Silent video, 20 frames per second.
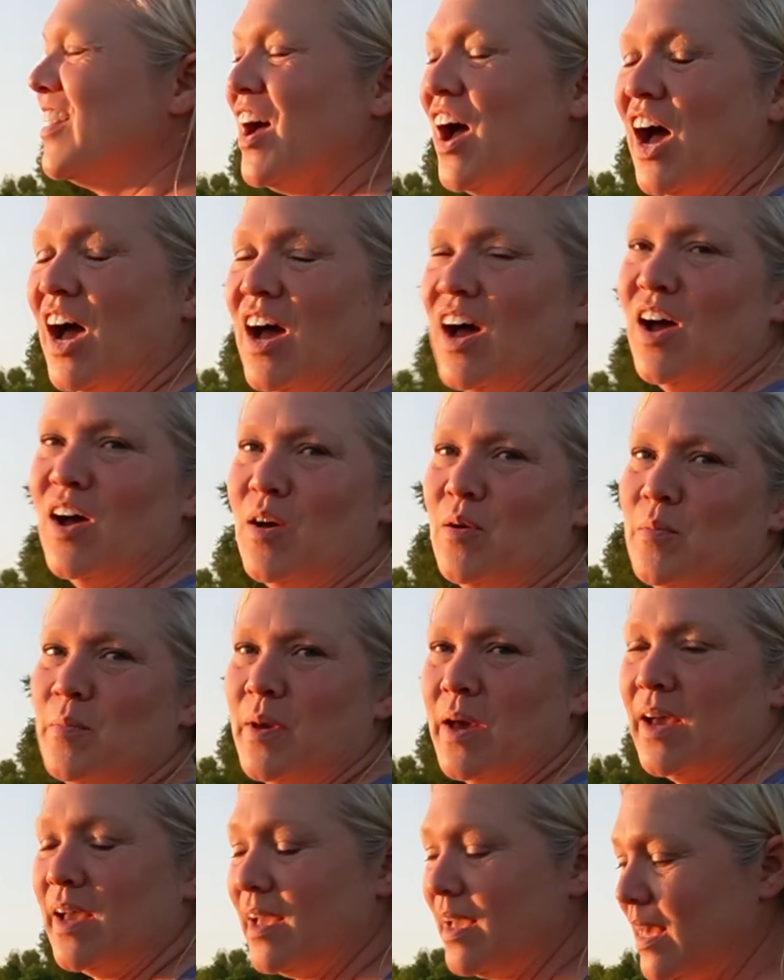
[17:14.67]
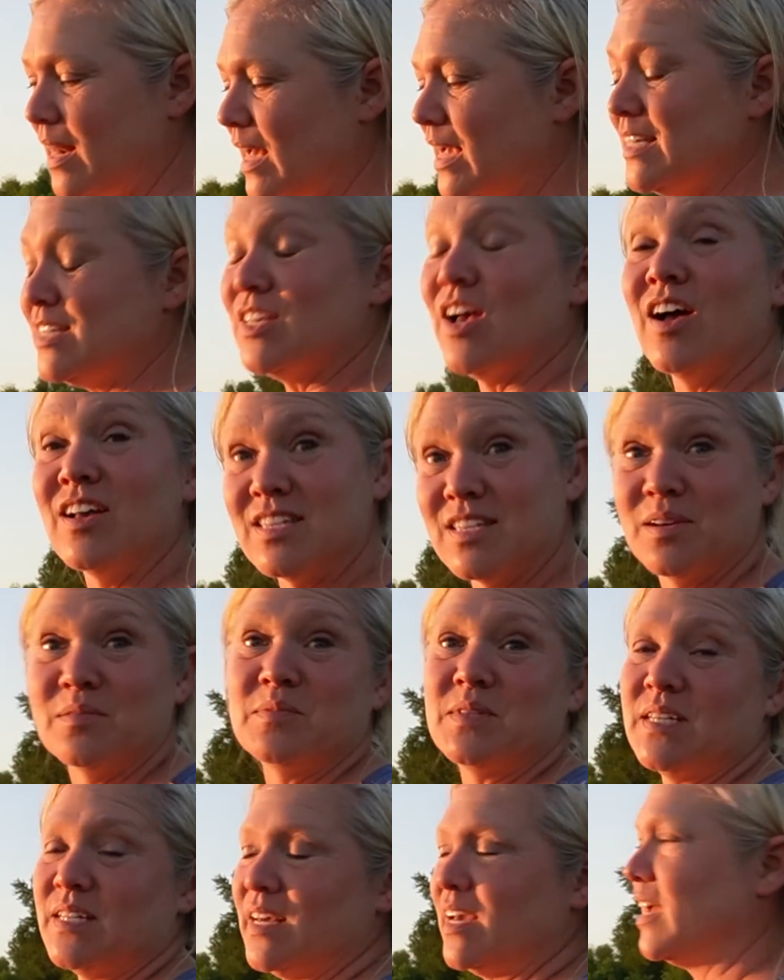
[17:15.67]
And I saw
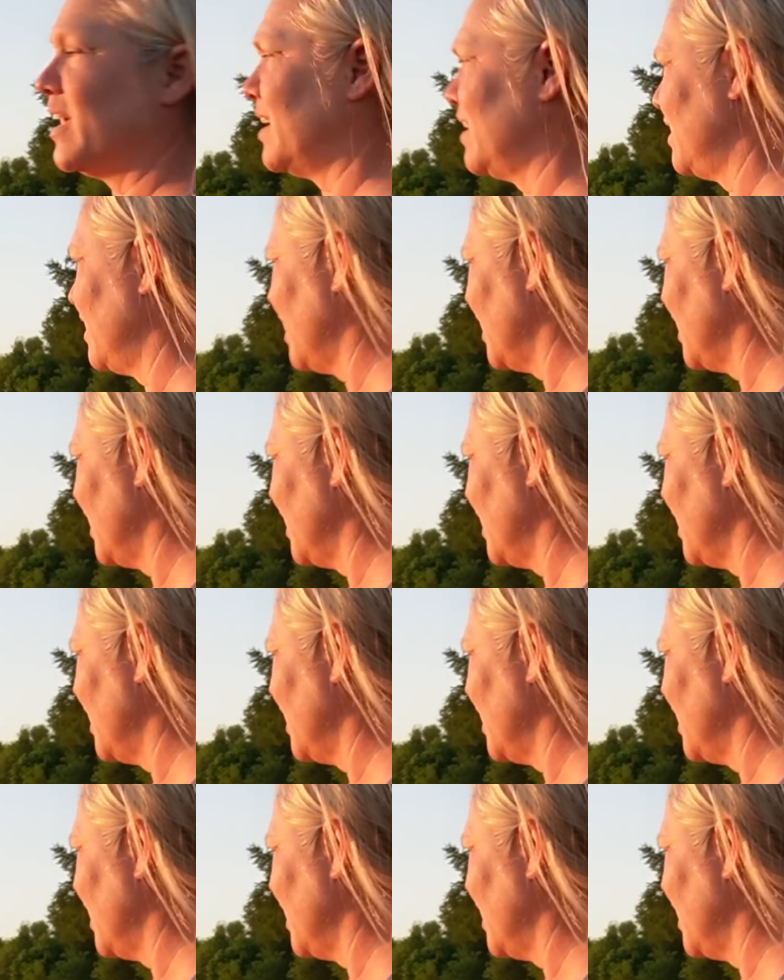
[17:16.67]
some today